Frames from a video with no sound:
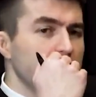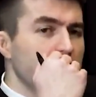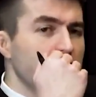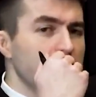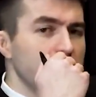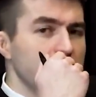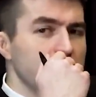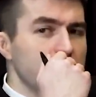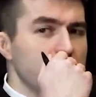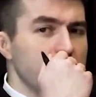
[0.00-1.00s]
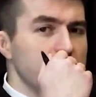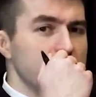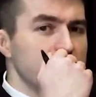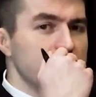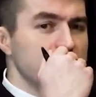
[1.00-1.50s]
my
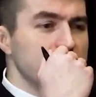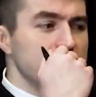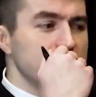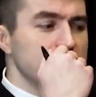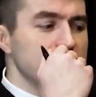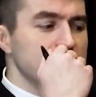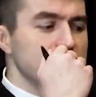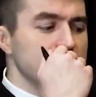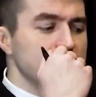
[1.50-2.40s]
intuition is